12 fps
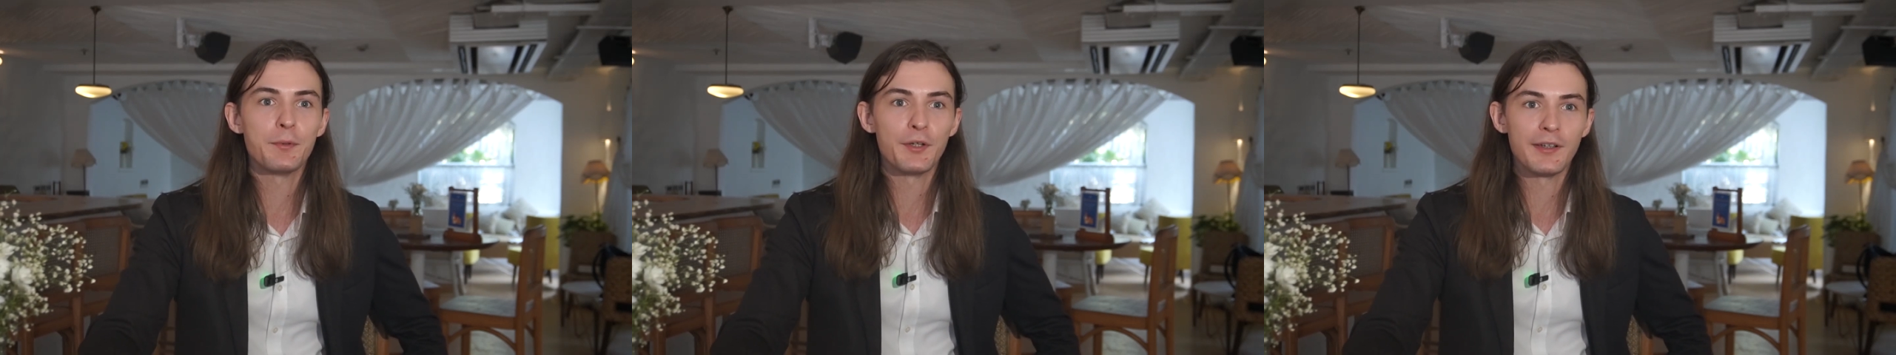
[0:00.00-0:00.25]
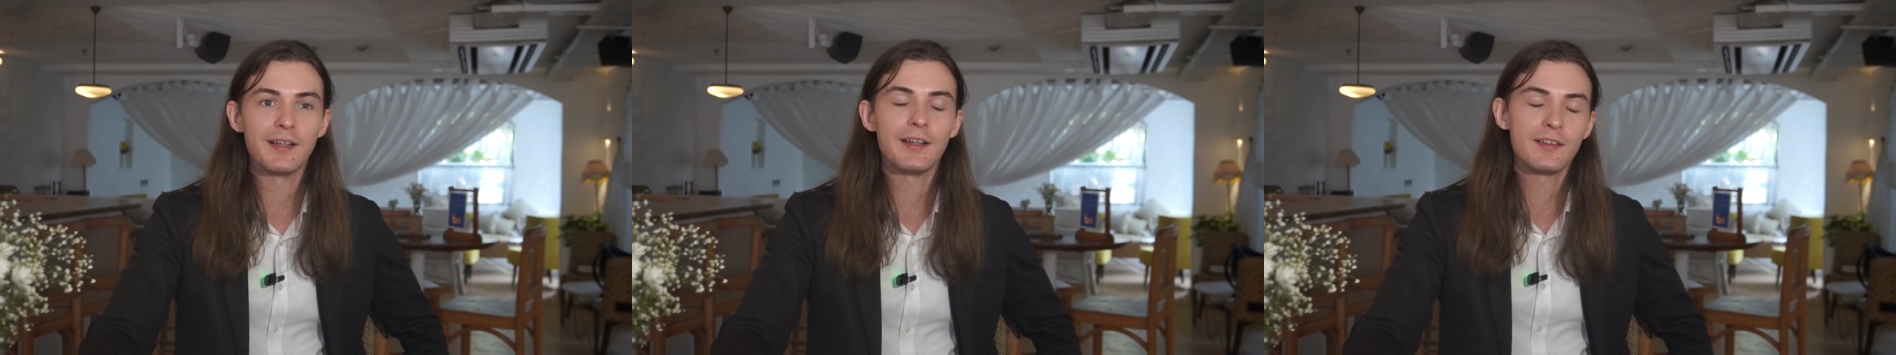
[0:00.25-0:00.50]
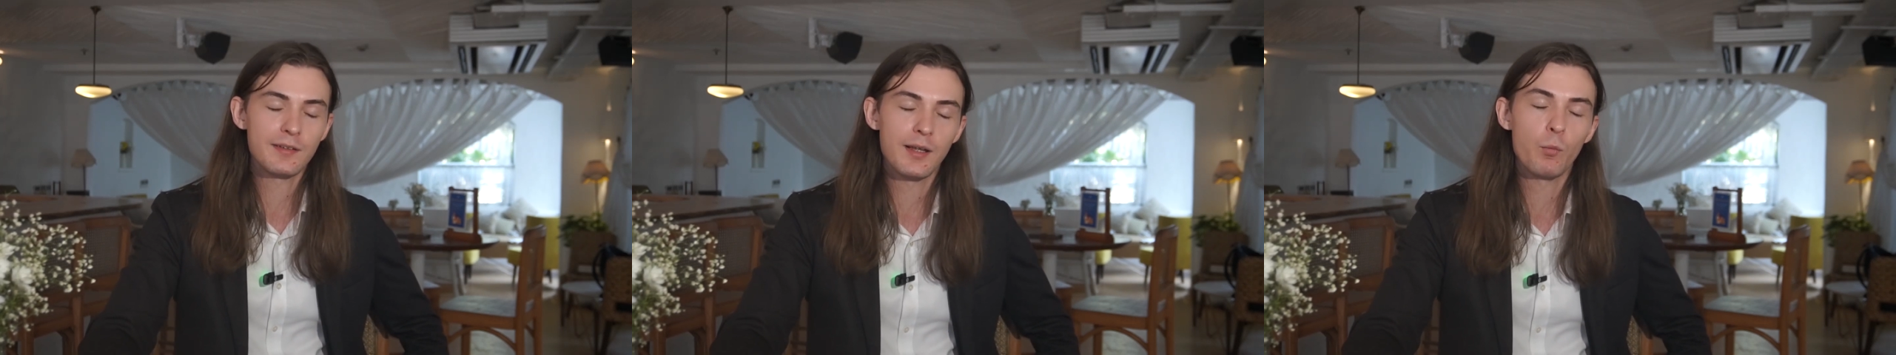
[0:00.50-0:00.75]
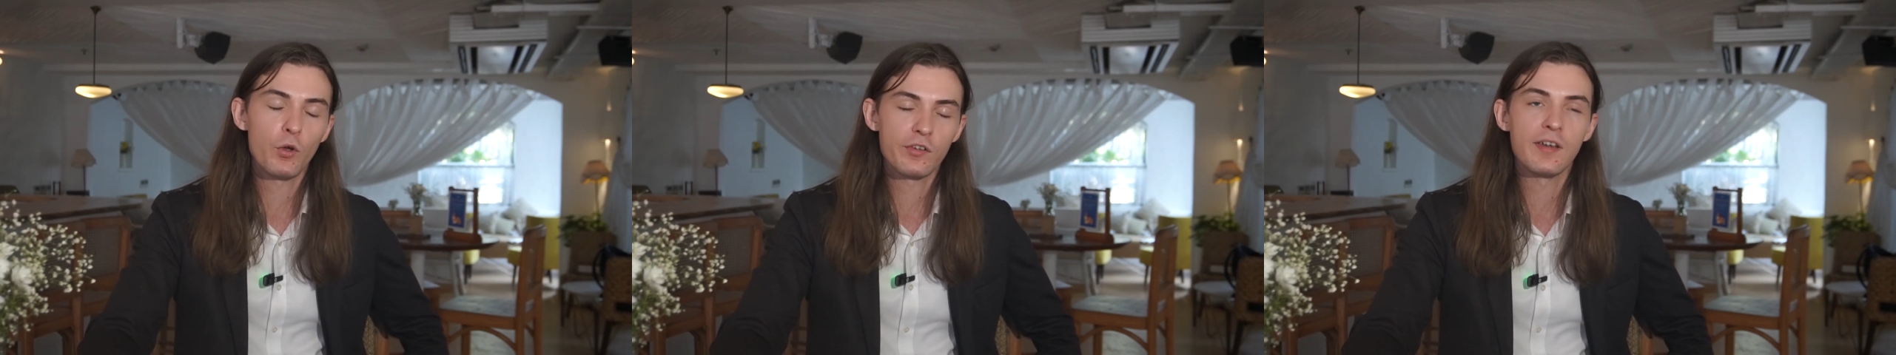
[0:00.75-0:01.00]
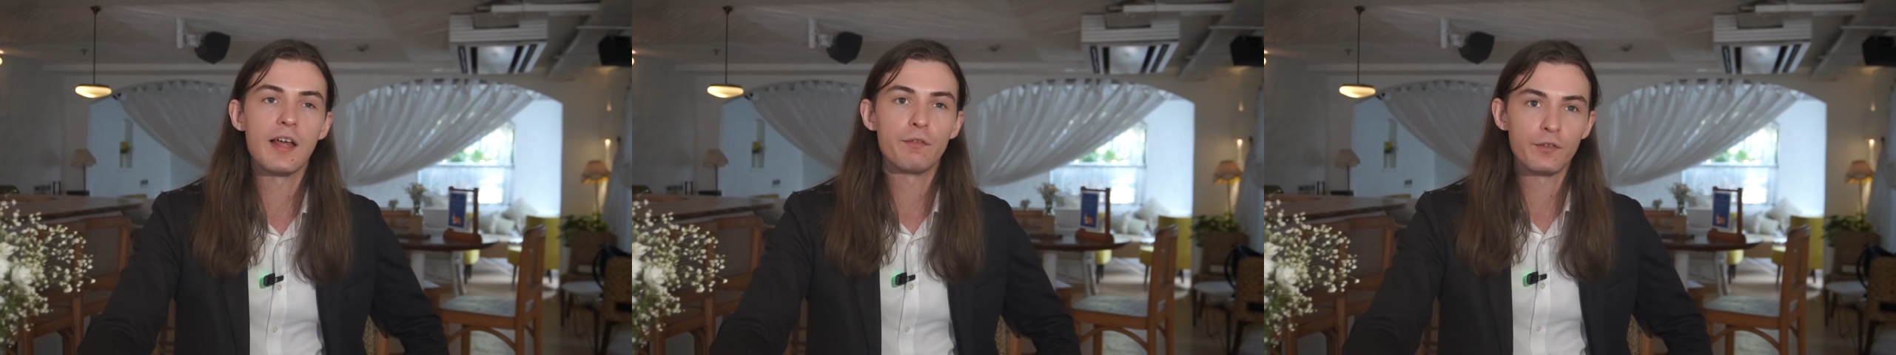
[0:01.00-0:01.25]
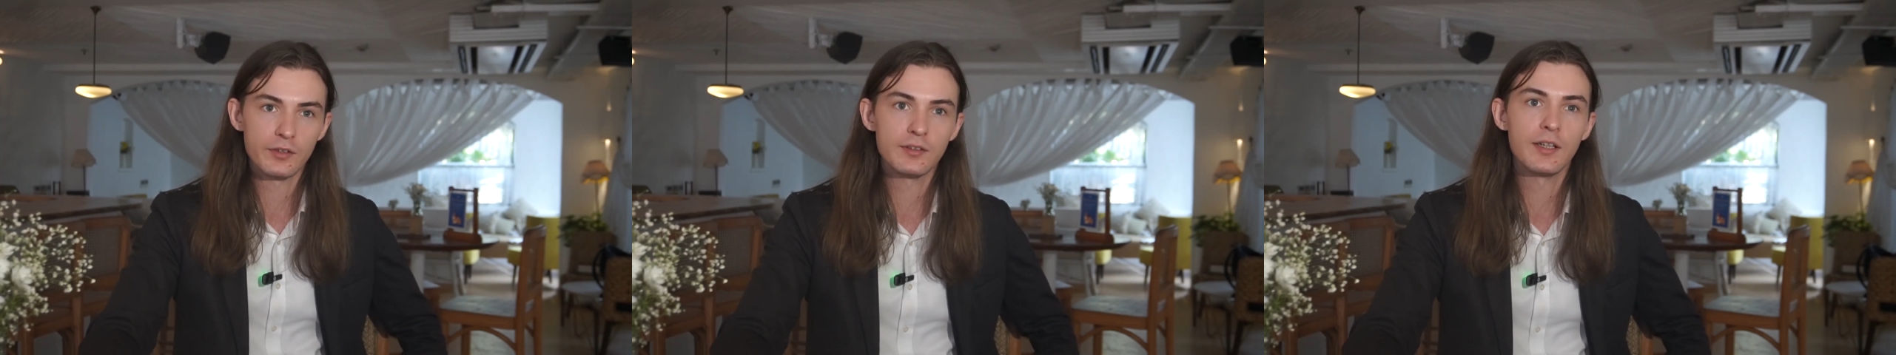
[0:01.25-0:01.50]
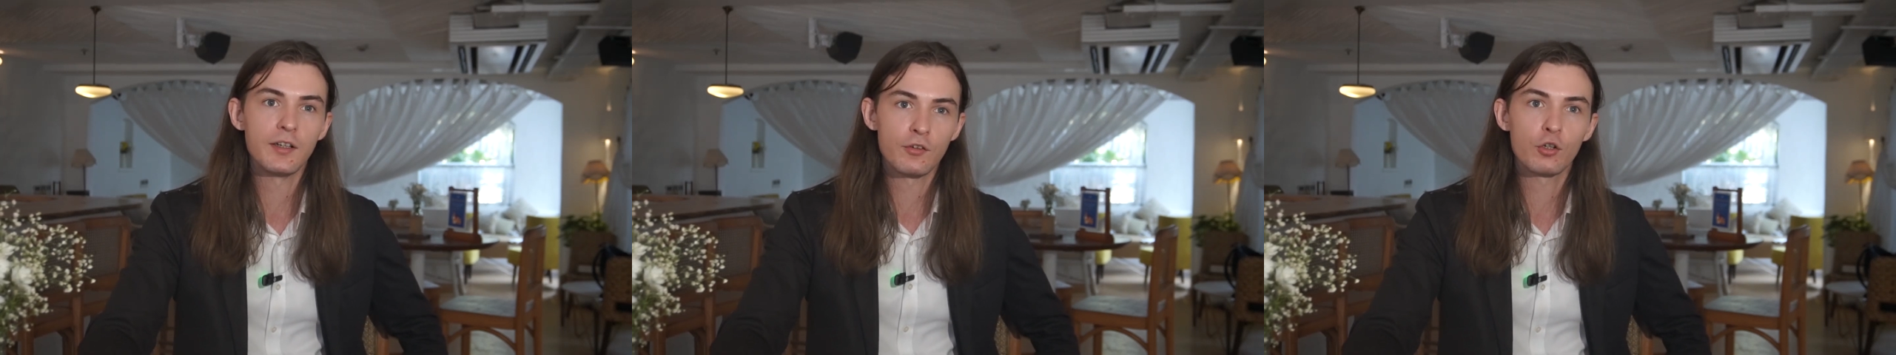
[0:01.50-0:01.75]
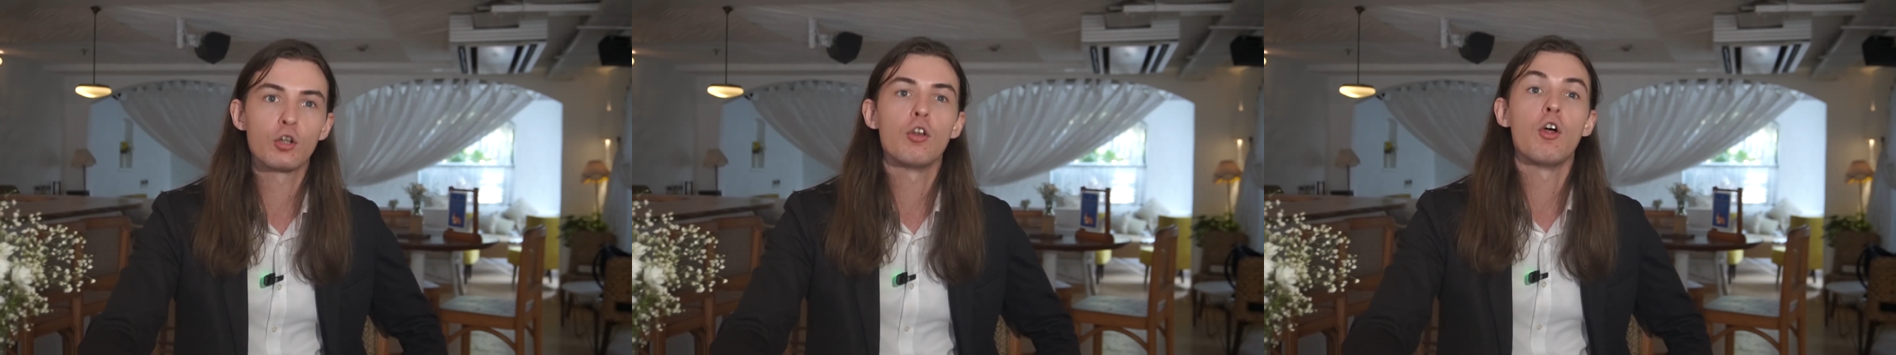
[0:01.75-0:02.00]
but it was an effort, and it
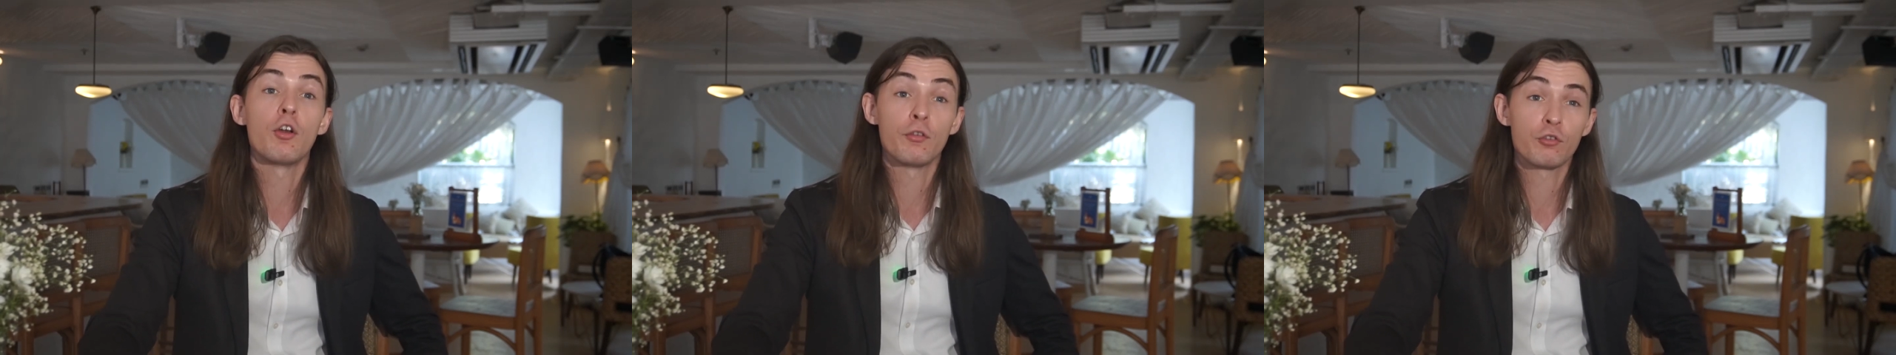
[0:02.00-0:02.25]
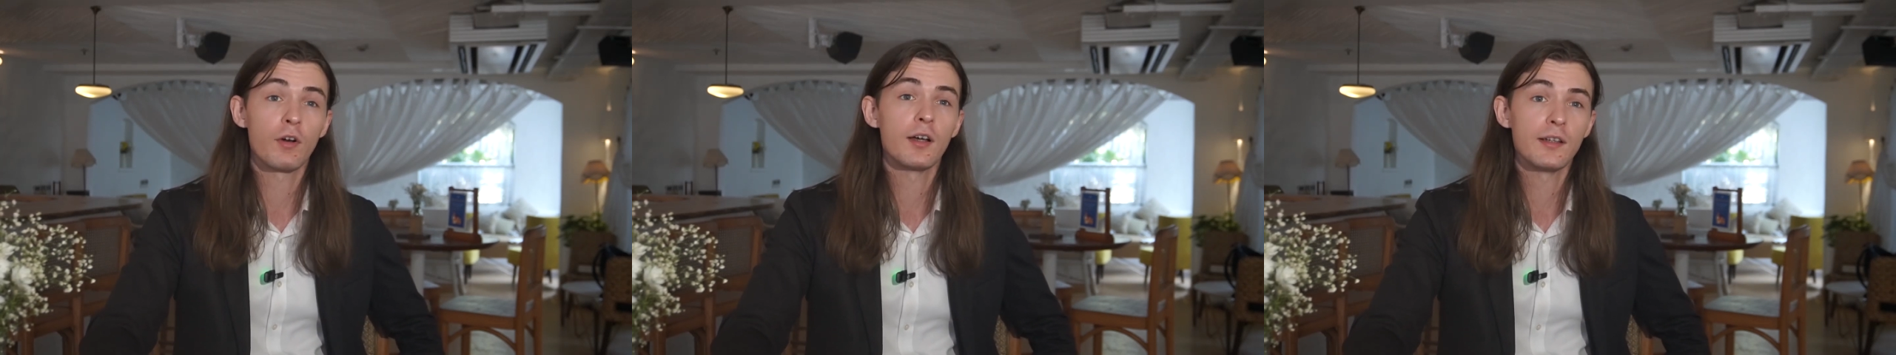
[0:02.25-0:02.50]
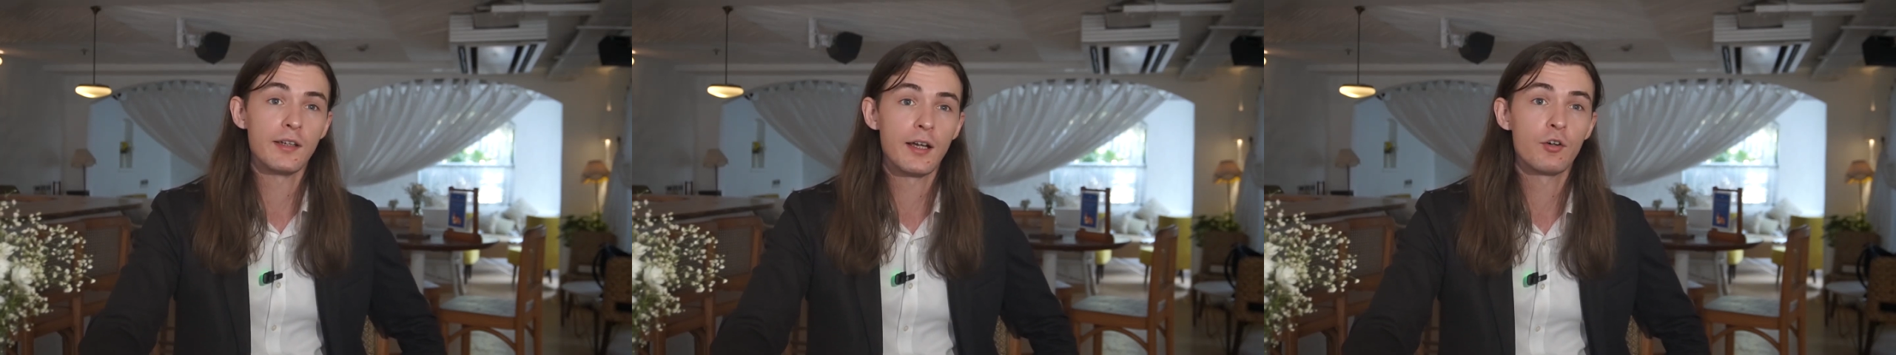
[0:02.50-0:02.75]
took a lot of trial and